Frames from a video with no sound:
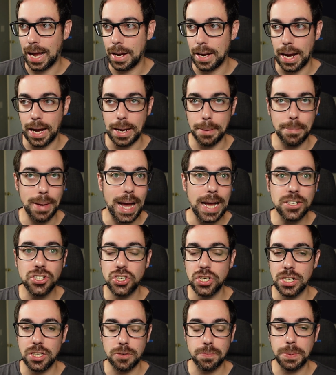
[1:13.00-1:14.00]

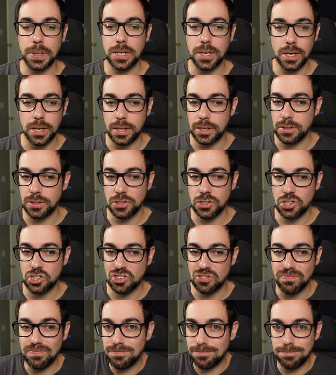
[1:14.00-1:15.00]
imagine it's
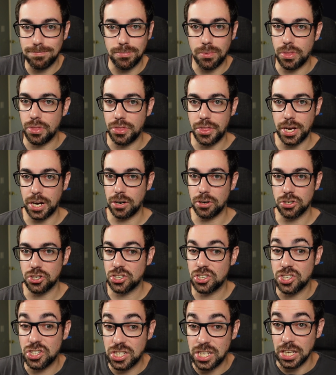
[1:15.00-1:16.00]
because they're
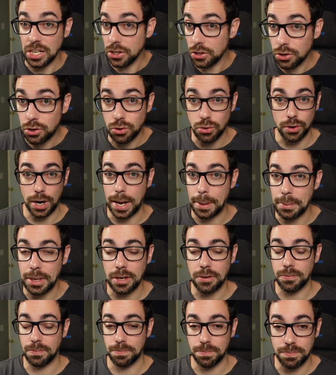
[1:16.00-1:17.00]
still
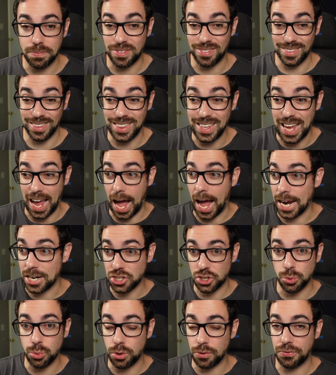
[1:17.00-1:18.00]
cramming the
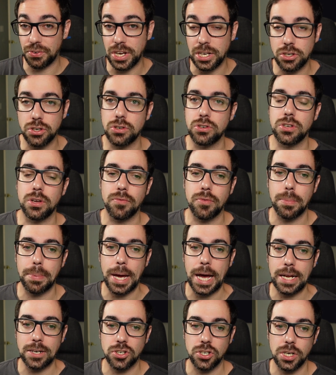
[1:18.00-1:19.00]
actual features of the
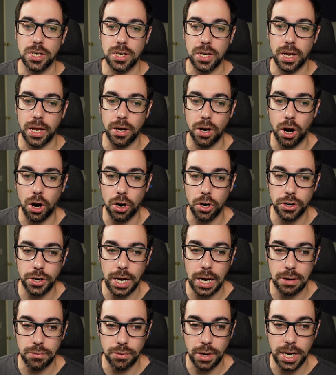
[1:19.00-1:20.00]
patch in and are
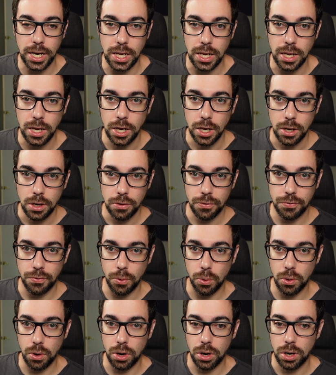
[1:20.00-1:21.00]
not ready
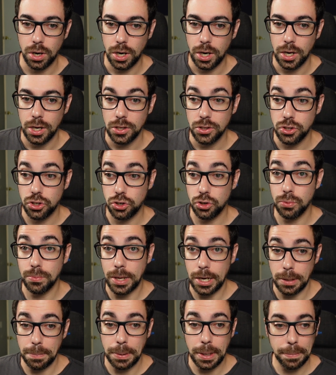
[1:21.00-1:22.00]
for too
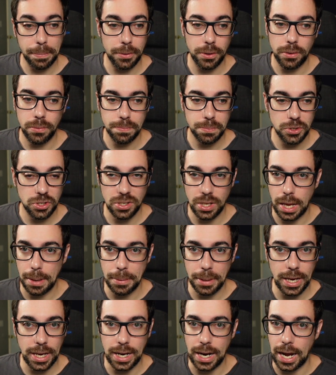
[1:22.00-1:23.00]
many people
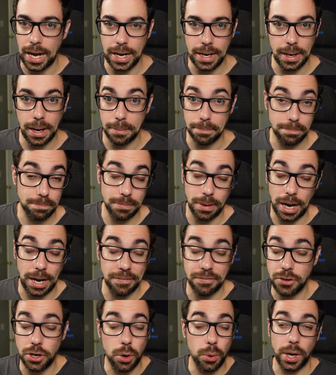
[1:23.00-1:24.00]
slamming it. I
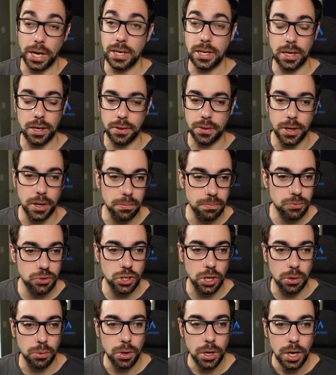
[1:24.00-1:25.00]
have no idea, though.
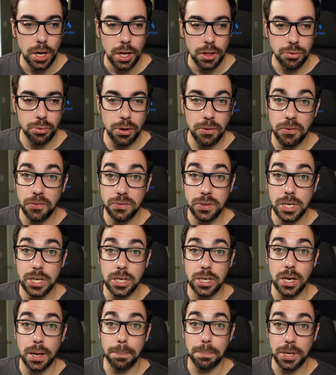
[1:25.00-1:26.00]
So
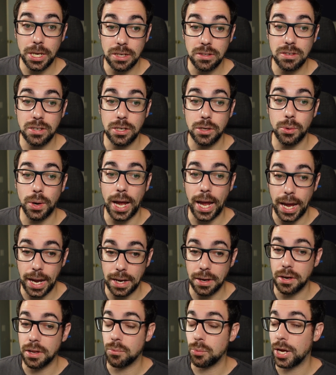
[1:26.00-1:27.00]
3.15
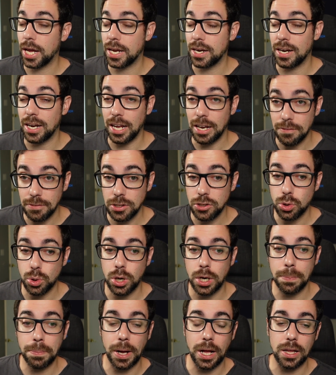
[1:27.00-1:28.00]
PTUN, we had an
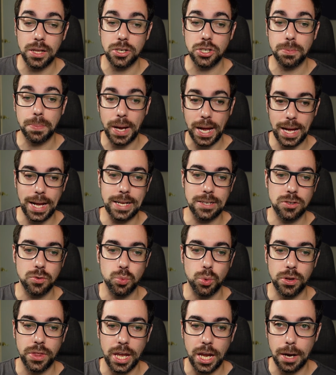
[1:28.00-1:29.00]
inventory polish
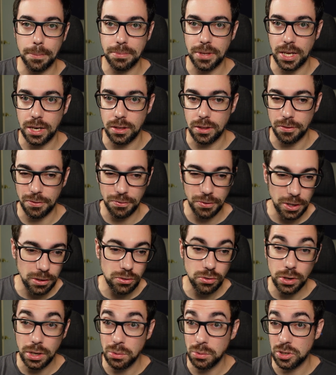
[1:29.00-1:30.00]
pass where they updated the
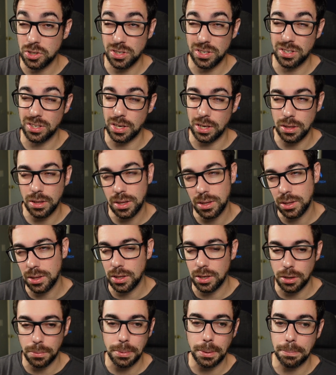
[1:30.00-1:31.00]
filtering, which is a
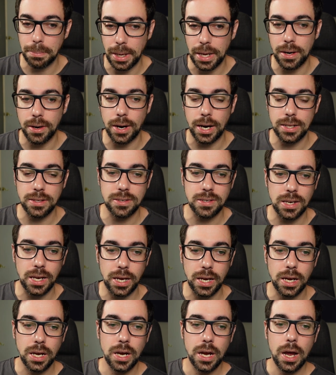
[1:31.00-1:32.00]
little bit better, I'd
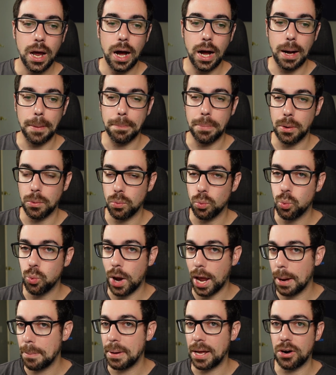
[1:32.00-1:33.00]
say, but
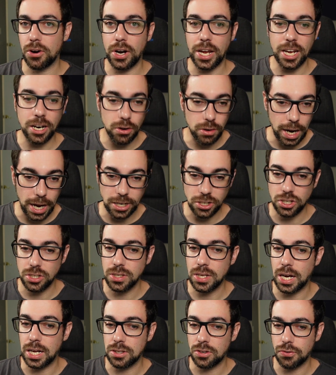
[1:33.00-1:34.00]
way better
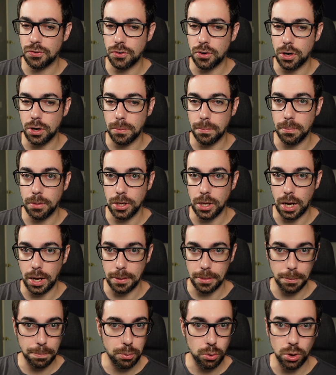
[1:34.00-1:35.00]
interaction dots for
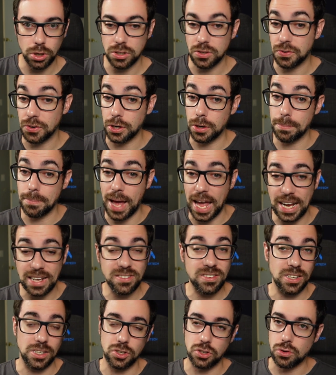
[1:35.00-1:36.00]
the ports for your
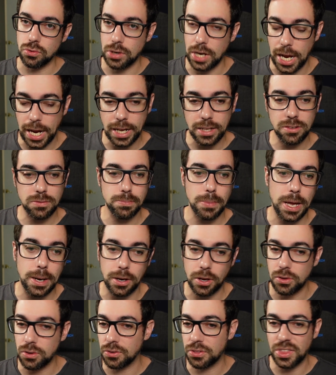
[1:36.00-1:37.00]
magazines, grenades,
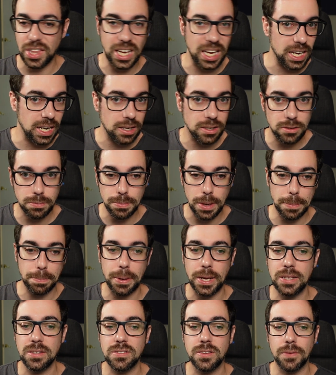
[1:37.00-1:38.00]
medical things,
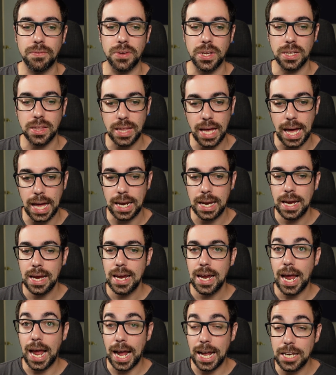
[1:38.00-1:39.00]
med pen, stuff like that.
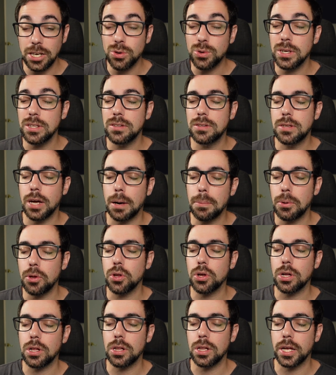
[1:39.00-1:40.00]
And you could
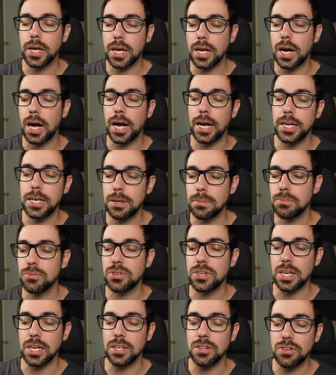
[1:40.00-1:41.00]
double click
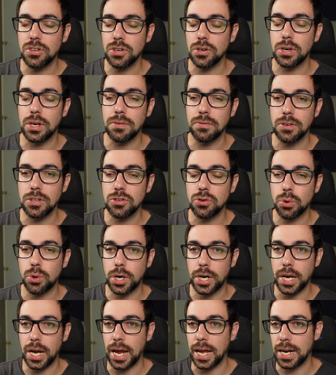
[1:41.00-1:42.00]
items into your
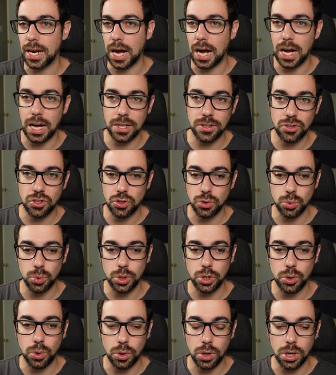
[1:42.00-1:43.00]
inventory and
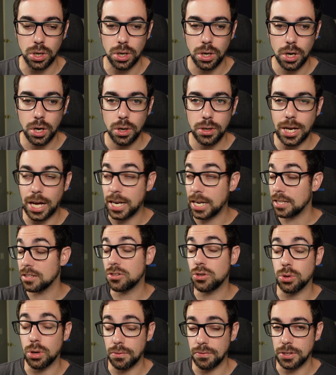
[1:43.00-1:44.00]
onto your, not
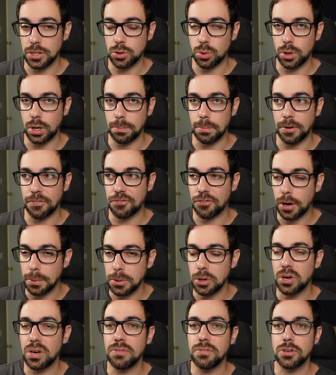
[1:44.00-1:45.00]
into your inventory, but
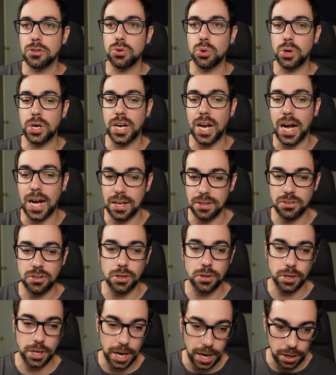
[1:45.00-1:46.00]
from your inventory
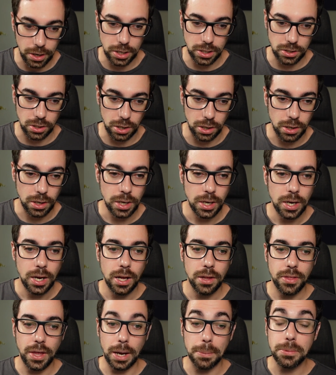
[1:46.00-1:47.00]
onto your character.
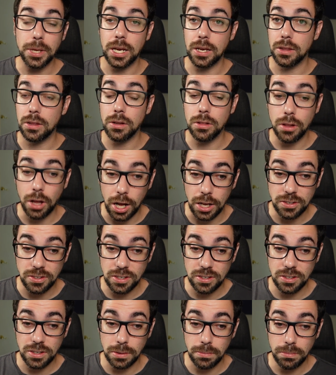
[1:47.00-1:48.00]
They updated the law
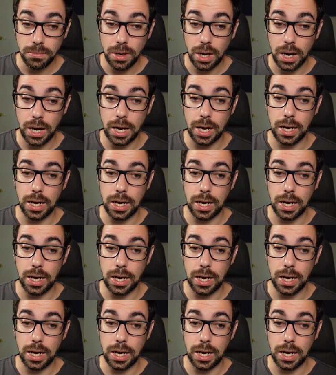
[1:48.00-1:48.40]
system.